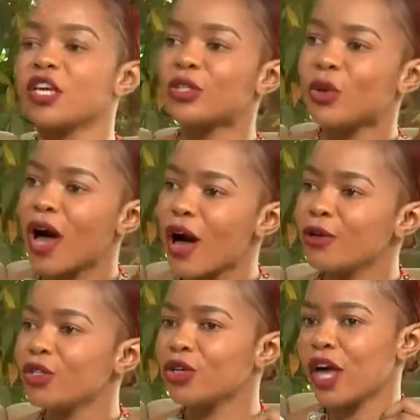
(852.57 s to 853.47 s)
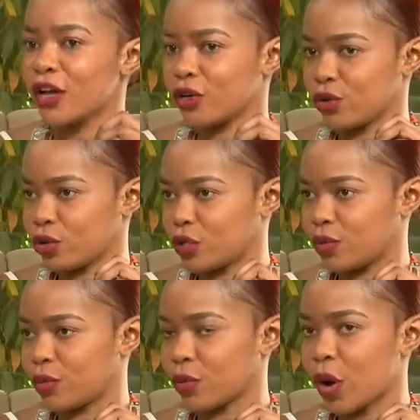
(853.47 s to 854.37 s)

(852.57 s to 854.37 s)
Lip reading: So how do you handle those people?